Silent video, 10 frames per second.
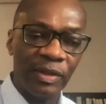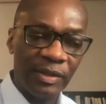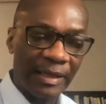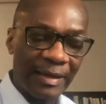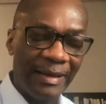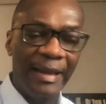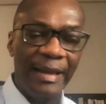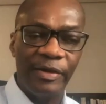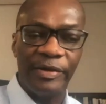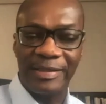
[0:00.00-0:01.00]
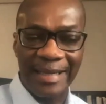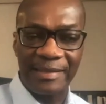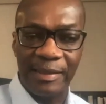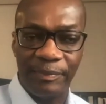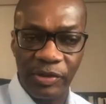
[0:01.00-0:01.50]
then clearly you're in a
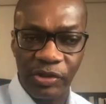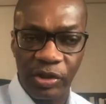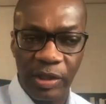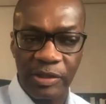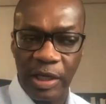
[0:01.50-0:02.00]
standstill position and